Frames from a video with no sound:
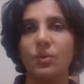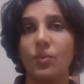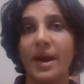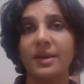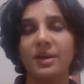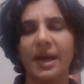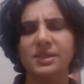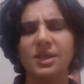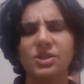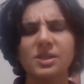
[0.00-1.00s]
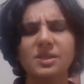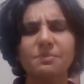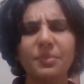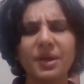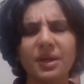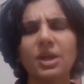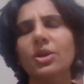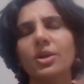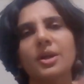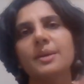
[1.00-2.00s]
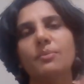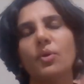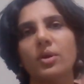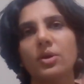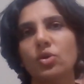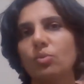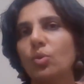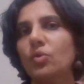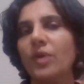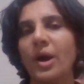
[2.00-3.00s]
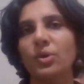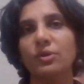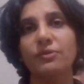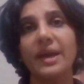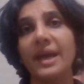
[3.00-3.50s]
why relaxation is particularly important to move out of